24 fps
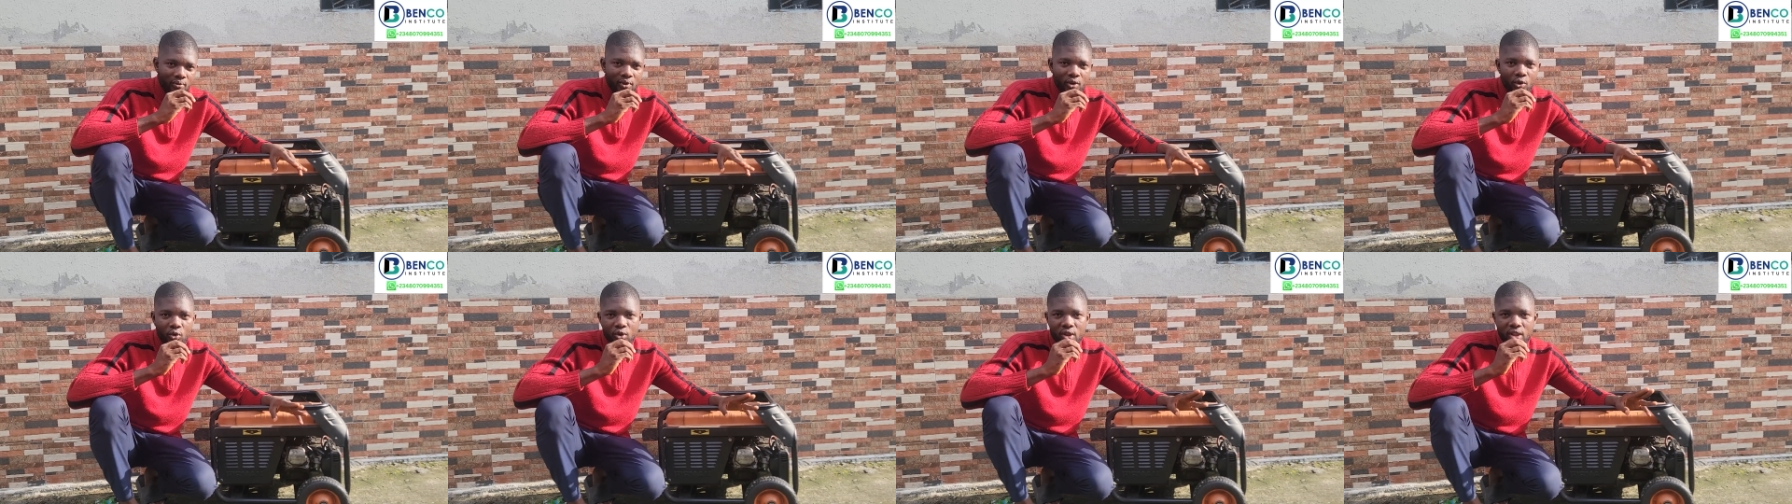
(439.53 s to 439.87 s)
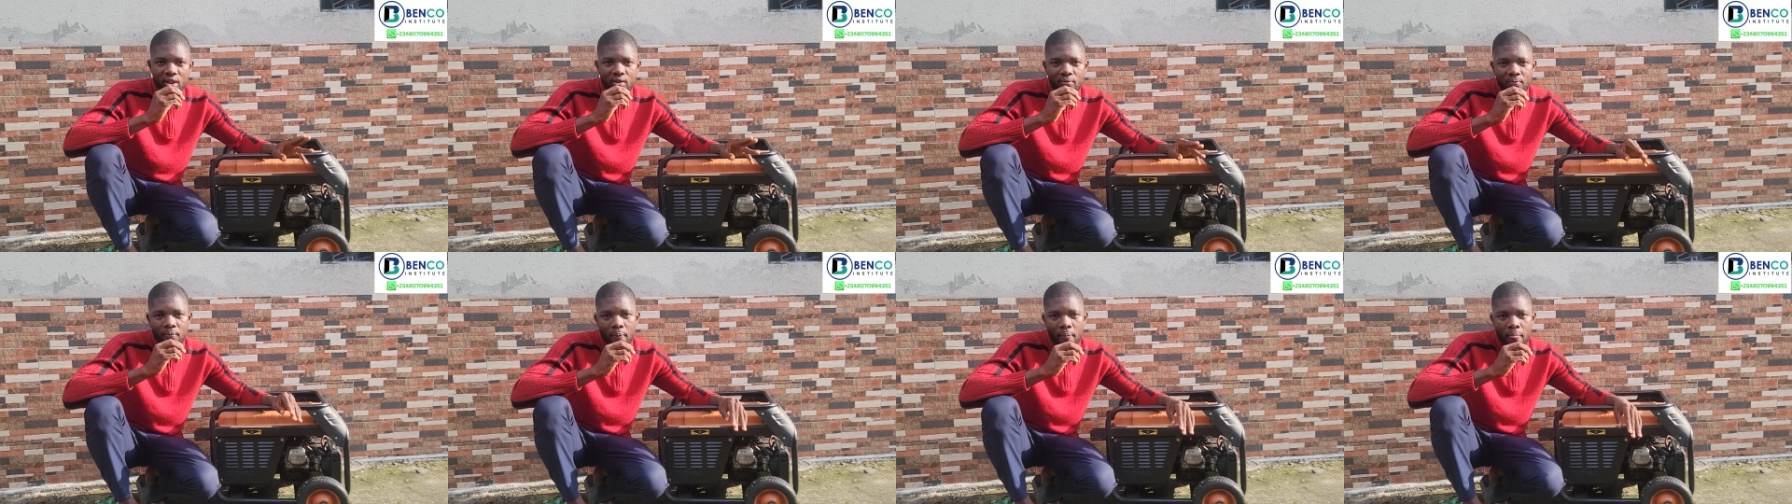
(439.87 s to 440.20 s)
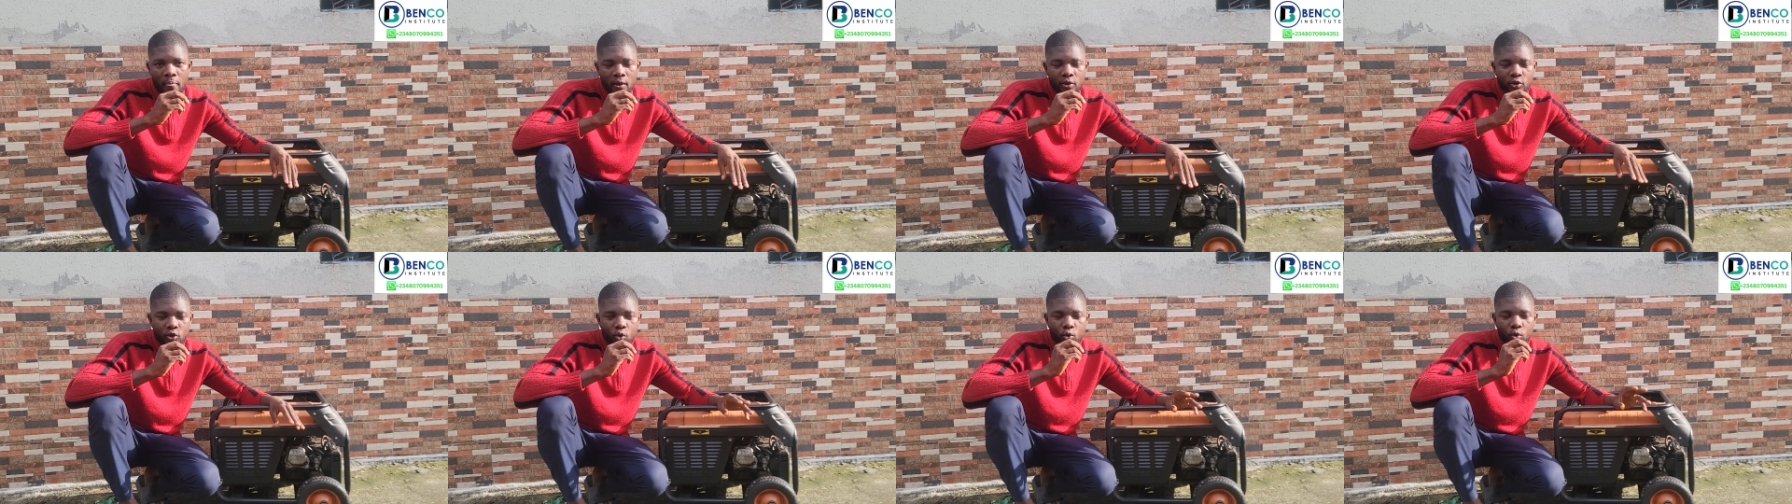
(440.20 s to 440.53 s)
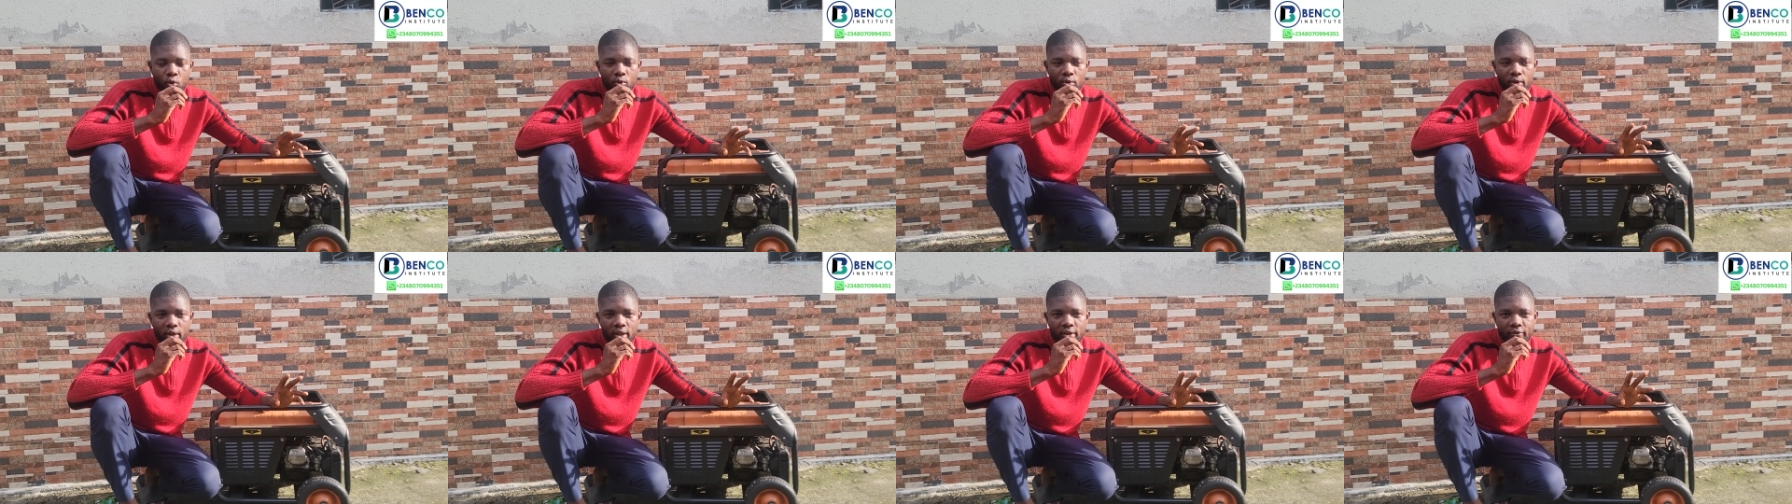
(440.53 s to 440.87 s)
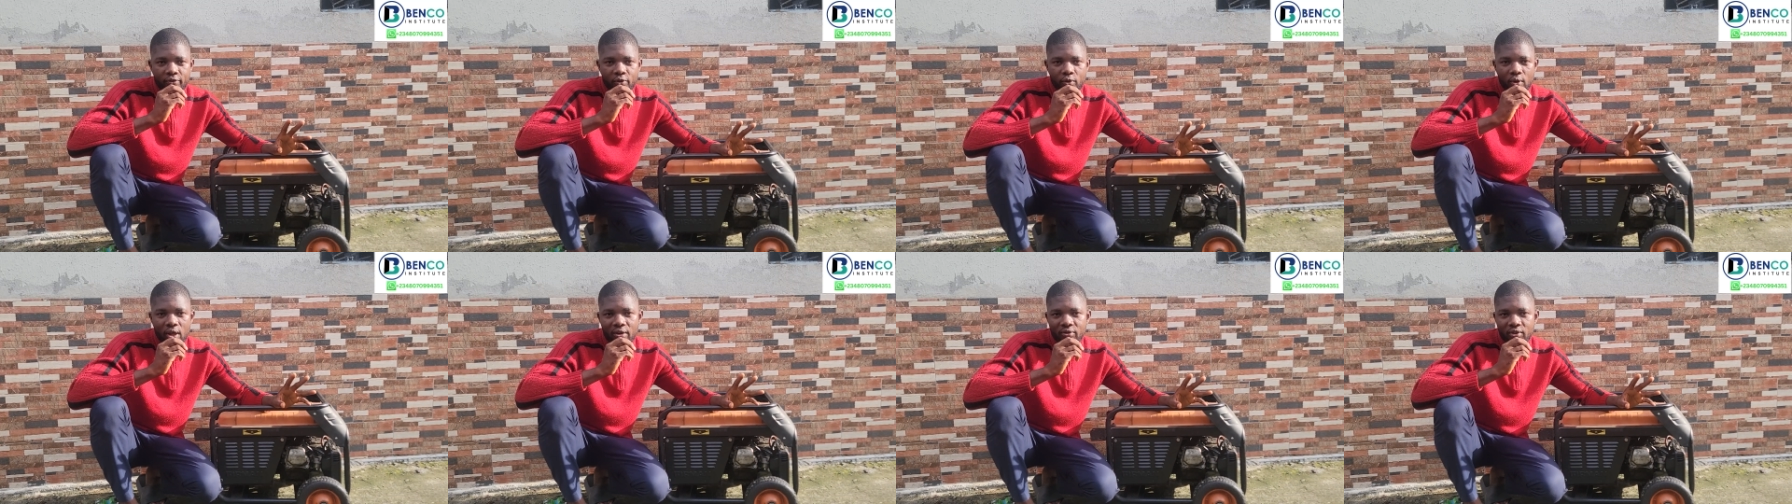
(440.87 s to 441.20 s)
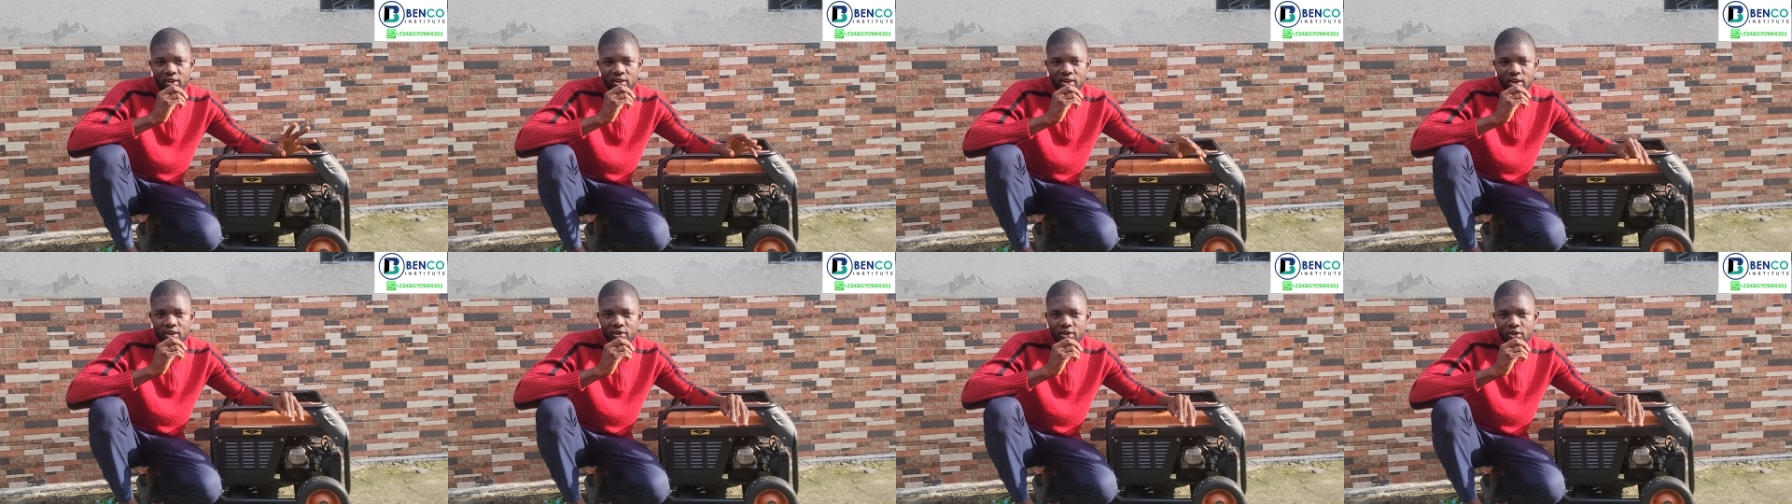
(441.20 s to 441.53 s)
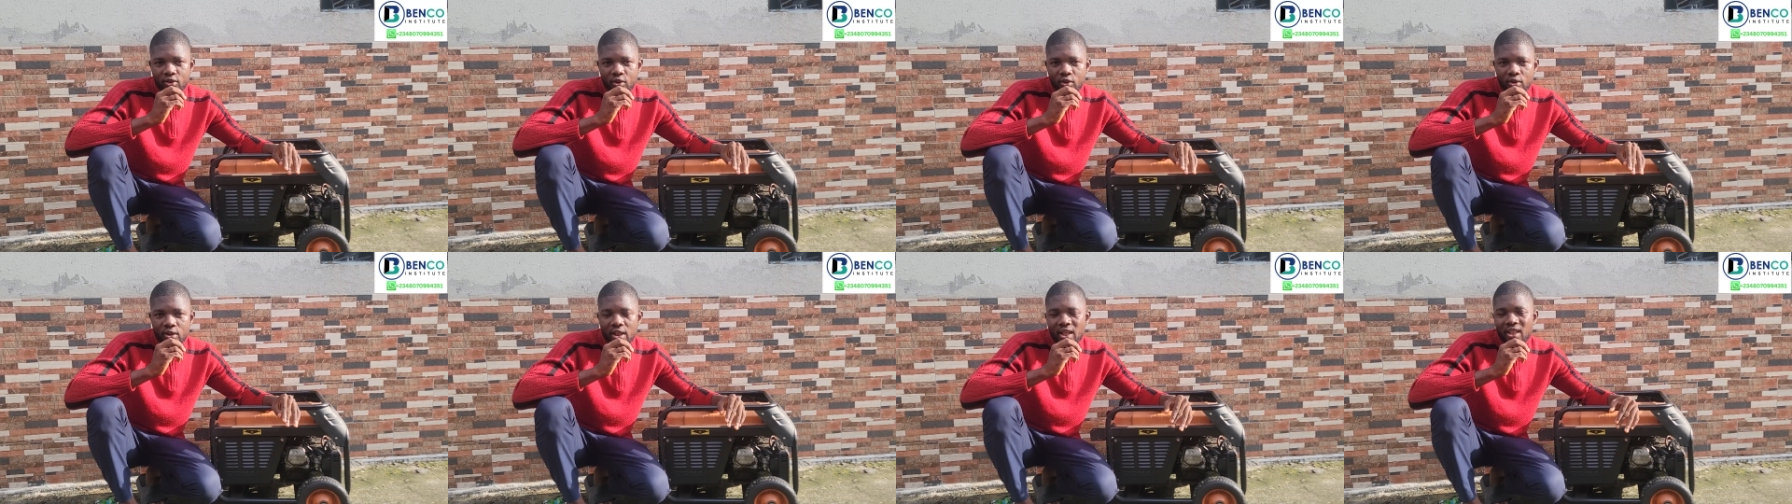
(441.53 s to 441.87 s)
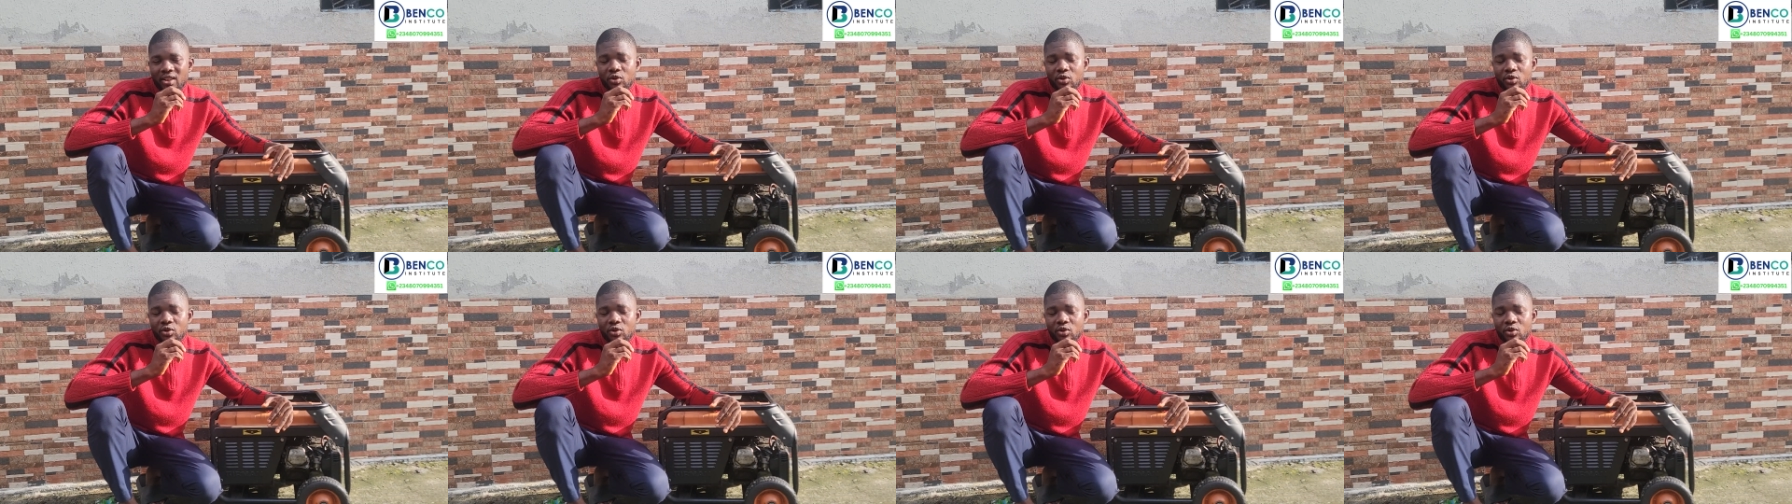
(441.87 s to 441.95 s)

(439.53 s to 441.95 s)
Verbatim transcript: Okay, so if you have a generator that